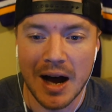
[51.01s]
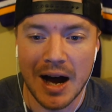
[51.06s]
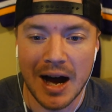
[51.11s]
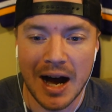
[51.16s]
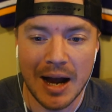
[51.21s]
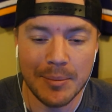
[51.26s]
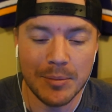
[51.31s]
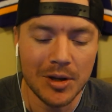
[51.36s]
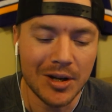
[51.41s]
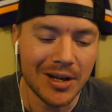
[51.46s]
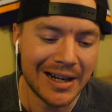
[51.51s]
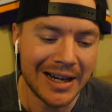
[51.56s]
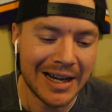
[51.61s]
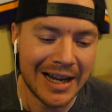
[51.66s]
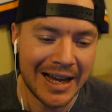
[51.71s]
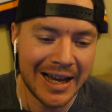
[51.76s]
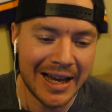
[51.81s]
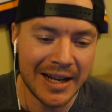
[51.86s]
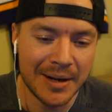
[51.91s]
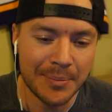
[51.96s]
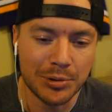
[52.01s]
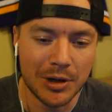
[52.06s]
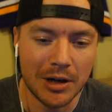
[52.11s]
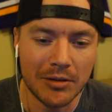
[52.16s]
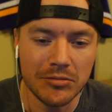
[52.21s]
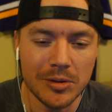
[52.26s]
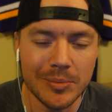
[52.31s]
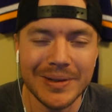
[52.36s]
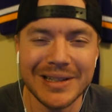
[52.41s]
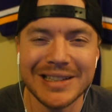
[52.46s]
I'm looking to add
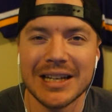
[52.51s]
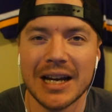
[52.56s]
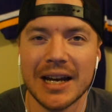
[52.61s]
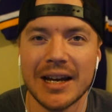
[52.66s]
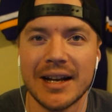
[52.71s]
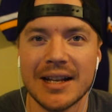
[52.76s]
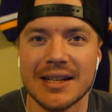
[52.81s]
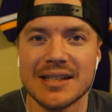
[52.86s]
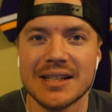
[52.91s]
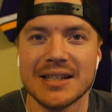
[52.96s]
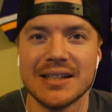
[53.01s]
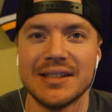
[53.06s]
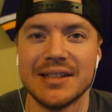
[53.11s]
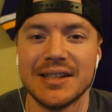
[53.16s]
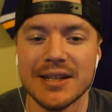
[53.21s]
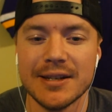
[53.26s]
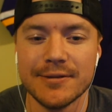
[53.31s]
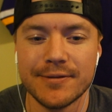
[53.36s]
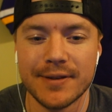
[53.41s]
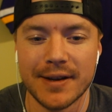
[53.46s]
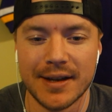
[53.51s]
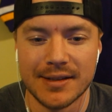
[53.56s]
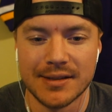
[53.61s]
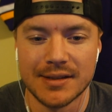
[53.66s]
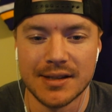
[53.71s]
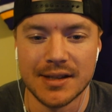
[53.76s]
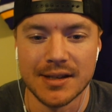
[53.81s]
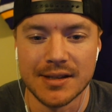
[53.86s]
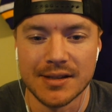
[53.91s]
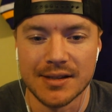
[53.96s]
probably tight ends and
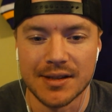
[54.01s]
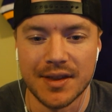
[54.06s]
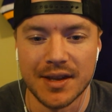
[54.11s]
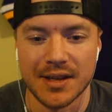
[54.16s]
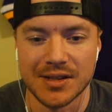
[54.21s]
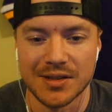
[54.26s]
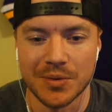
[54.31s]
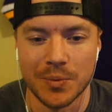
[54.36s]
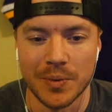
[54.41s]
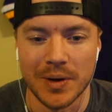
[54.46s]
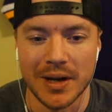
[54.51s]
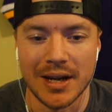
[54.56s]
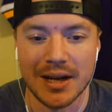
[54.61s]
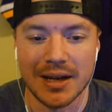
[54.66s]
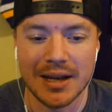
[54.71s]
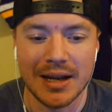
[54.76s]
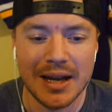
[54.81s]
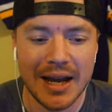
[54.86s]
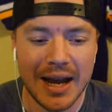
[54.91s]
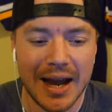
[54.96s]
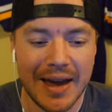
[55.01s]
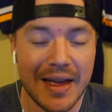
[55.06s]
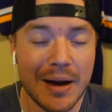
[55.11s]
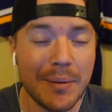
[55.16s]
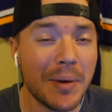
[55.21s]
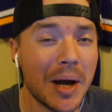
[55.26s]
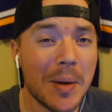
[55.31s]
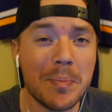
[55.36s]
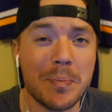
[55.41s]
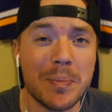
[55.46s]
defenses this week. And that
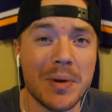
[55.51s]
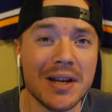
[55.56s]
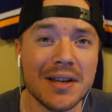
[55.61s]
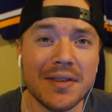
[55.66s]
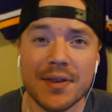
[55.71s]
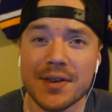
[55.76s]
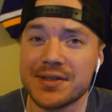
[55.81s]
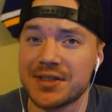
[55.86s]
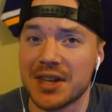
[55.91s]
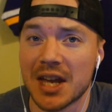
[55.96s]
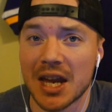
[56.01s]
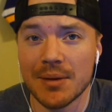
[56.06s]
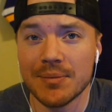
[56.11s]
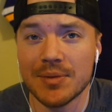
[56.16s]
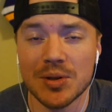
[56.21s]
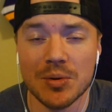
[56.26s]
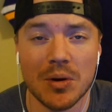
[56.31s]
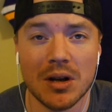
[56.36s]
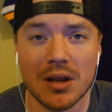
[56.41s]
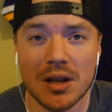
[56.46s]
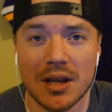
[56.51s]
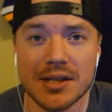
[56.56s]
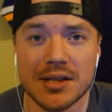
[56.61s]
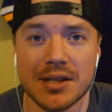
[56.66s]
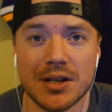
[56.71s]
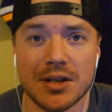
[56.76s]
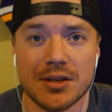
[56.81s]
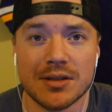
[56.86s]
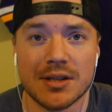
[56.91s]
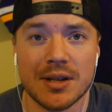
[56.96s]
might be the same to our
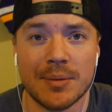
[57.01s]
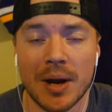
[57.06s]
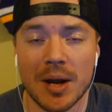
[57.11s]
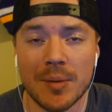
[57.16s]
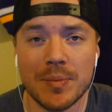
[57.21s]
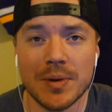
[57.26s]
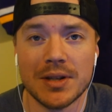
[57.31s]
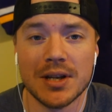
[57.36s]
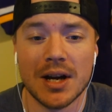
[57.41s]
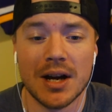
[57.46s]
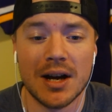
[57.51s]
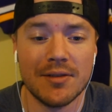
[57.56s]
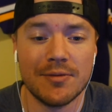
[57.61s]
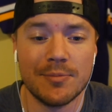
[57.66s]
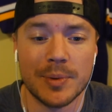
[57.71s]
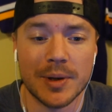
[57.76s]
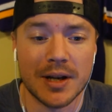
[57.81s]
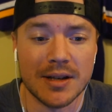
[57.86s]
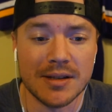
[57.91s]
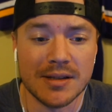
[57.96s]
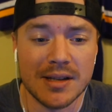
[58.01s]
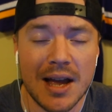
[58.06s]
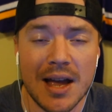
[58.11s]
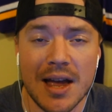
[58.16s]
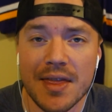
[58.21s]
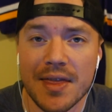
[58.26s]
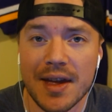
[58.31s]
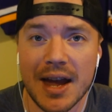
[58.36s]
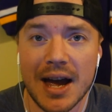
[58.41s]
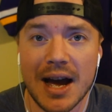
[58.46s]
listeners. It might be tough because
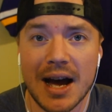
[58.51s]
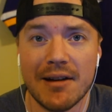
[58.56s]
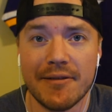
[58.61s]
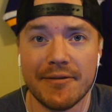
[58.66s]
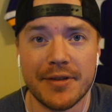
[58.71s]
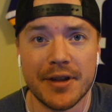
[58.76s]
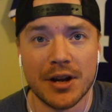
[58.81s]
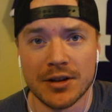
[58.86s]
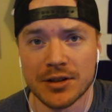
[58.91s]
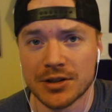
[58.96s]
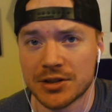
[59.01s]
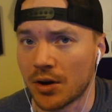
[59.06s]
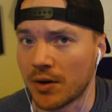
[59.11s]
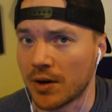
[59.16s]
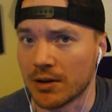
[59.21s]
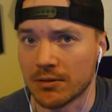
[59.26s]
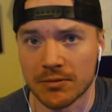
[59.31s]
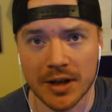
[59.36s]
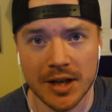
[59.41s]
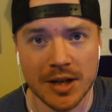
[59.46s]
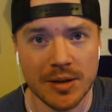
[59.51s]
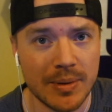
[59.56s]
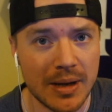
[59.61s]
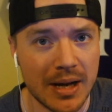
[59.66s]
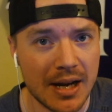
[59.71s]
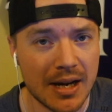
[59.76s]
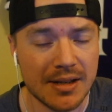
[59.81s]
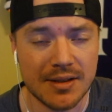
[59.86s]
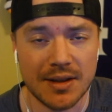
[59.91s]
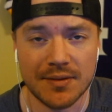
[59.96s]
they have their starting running
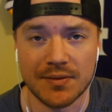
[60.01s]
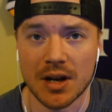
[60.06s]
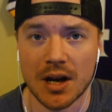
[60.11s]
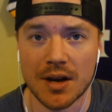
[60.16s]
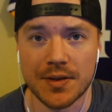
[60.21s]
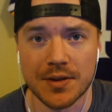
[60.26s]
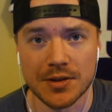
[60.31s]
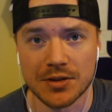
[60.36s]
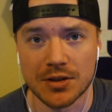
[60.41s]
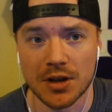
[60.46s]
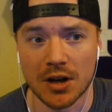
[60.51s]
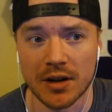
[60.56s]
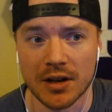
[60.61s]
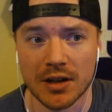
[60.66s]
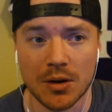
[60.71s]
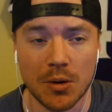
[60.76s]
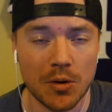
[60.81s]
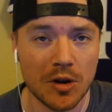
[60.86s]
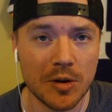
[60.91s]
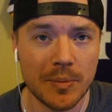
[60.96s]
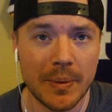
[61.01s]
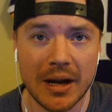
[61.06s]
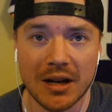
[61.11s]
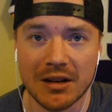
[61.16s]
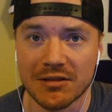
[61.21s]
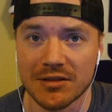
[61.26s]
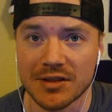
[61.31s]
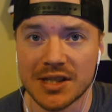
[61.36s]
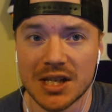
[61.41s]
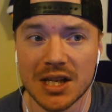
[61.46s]
backs. They've got their starting quarterback
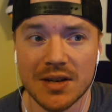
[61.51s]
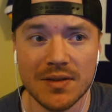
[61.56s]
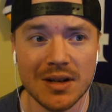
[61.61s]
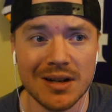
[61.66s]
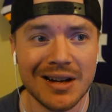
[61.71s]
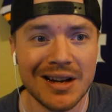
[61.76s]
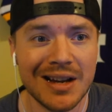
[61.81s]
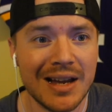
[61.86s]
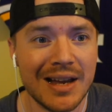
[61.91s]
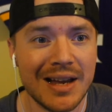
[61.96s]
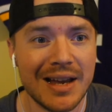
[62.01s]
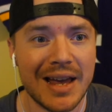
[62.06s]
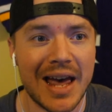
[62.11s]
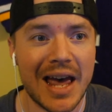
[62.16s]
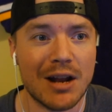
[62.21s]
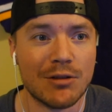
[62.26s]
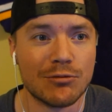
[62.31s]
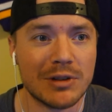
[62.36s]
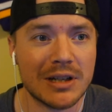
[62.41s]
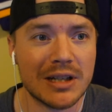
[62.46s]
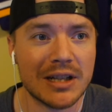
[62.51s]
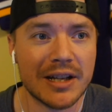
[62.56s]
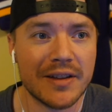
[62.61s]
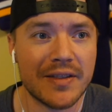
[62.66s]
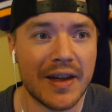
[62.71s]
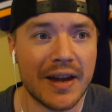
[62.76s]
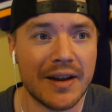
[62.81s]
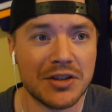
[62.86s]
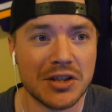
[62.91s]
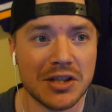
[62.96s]
or receiver. And really,
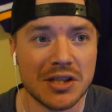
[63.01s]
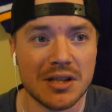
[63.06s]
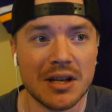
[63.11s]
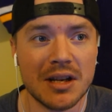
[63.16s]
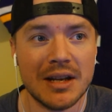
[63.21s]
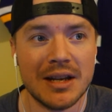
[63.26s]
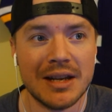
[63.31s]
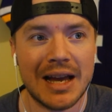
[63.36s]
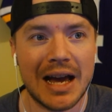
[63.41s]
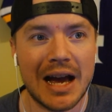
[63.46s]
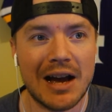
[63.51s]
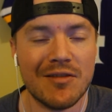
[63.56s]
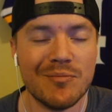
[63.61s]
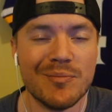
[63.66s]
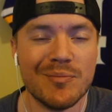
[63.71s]
they just have